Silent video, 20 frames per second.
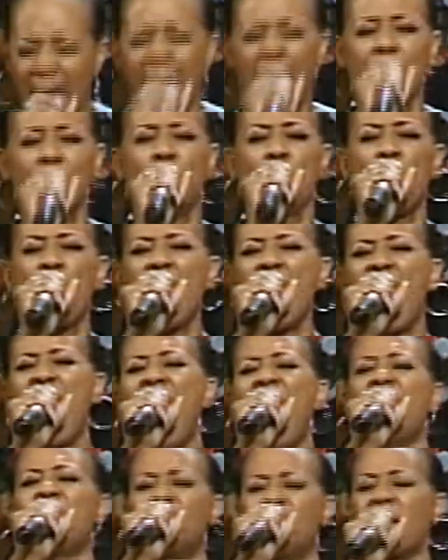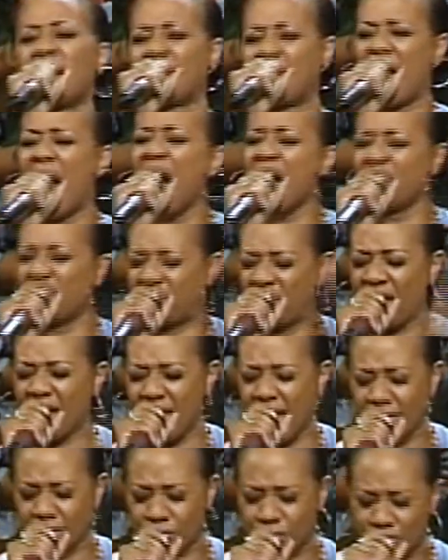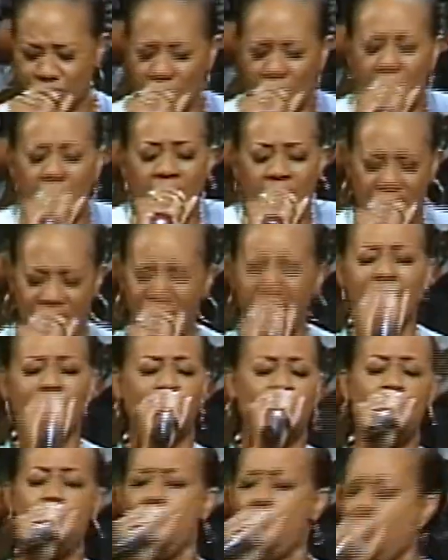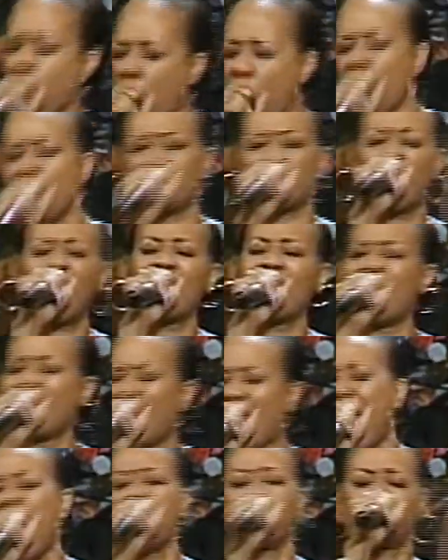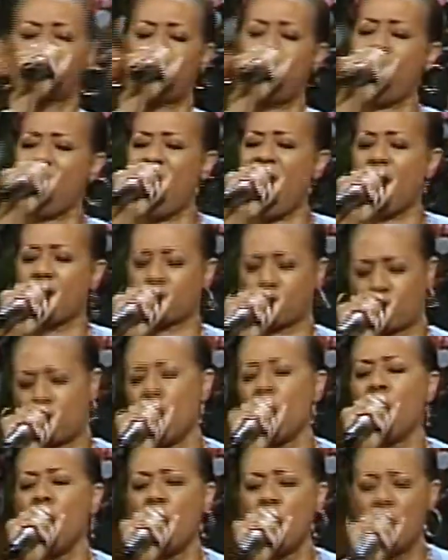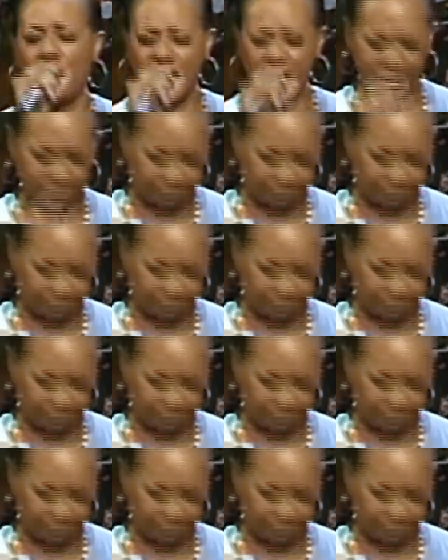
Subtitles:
and we have the confidence that you're working it out for our good.